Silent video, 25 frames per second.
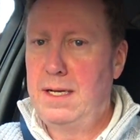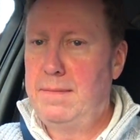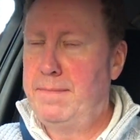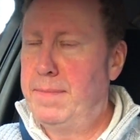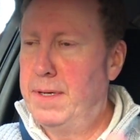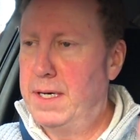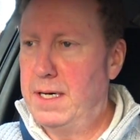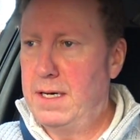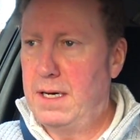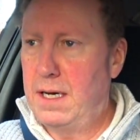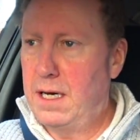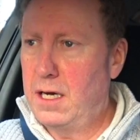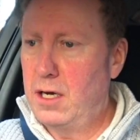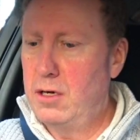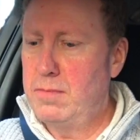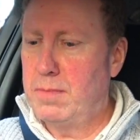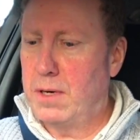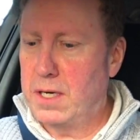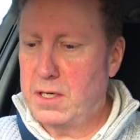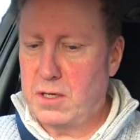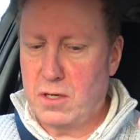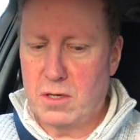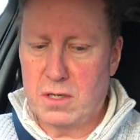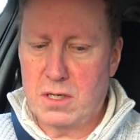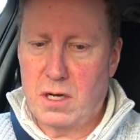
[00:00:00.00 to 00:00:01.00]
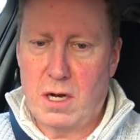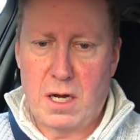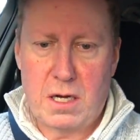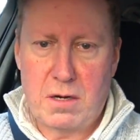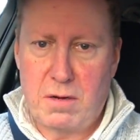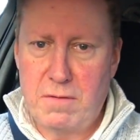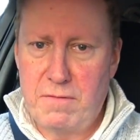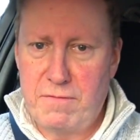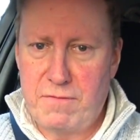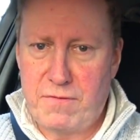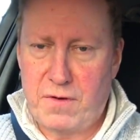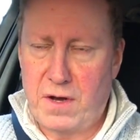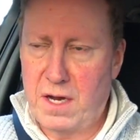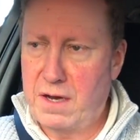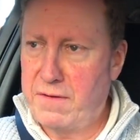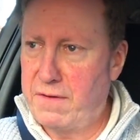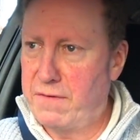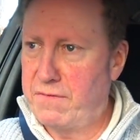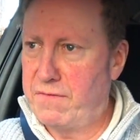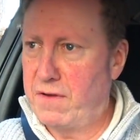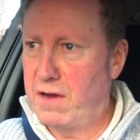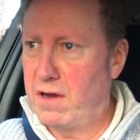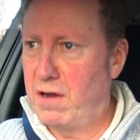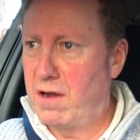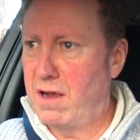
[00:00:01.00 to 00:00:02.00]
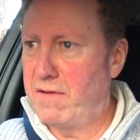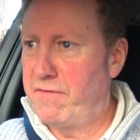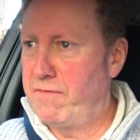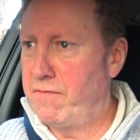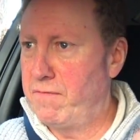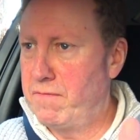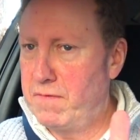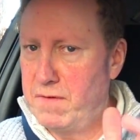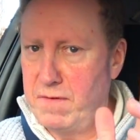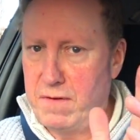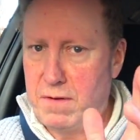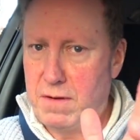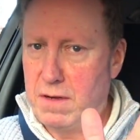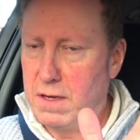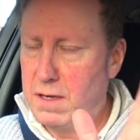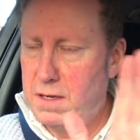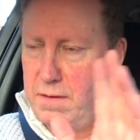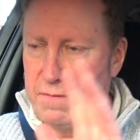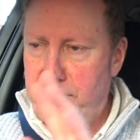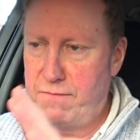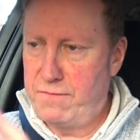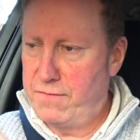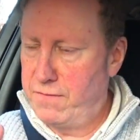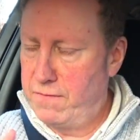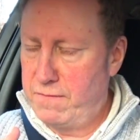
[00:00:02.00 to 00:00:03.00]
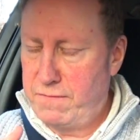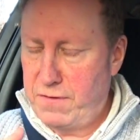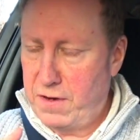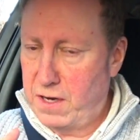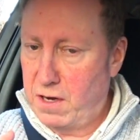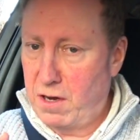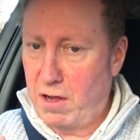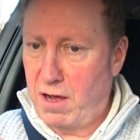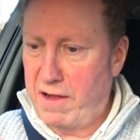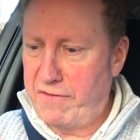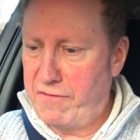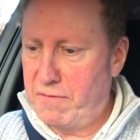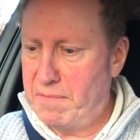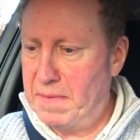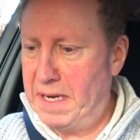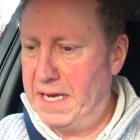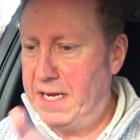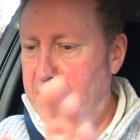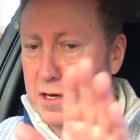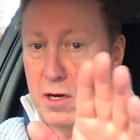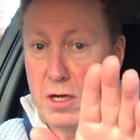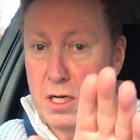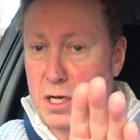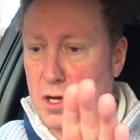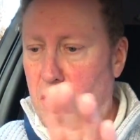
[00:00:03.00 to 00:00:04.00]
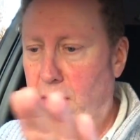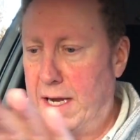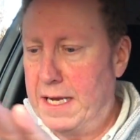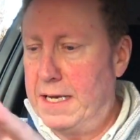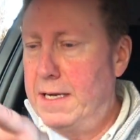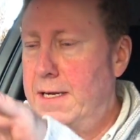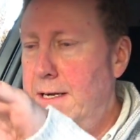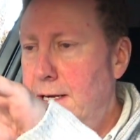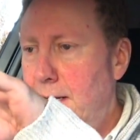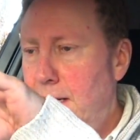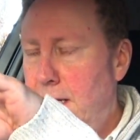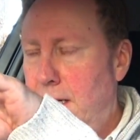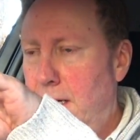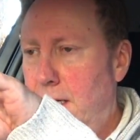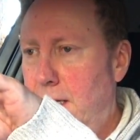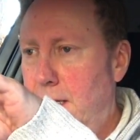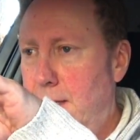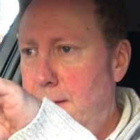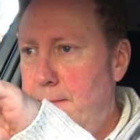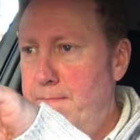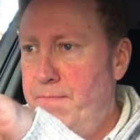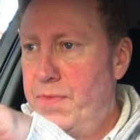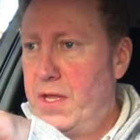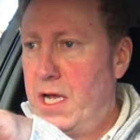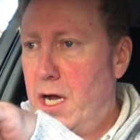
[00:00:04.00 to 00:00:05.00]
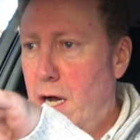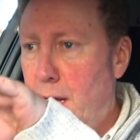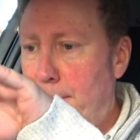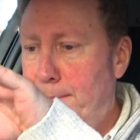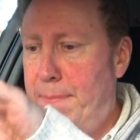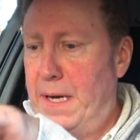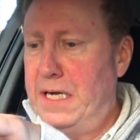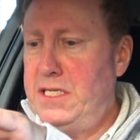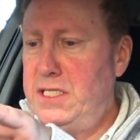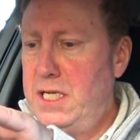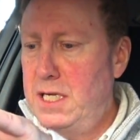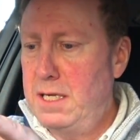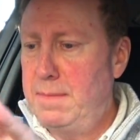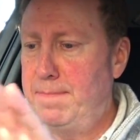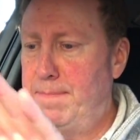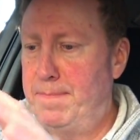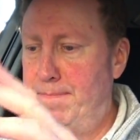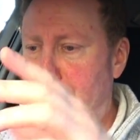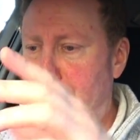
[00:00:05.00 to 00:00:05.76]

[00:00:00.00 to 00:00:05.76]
But oh my god, I couldn't find it for the life of me online. I basically